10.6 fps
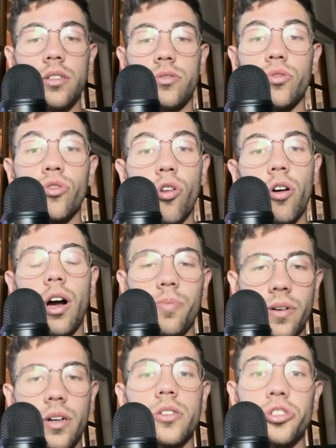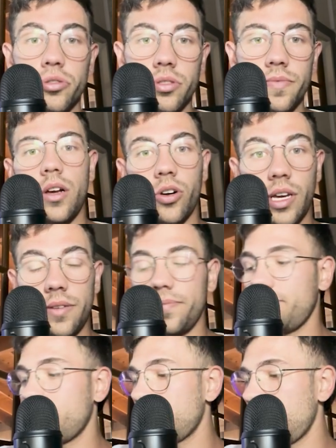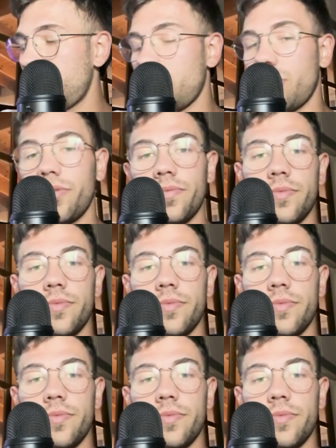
to grow up on YouTube, okay? So,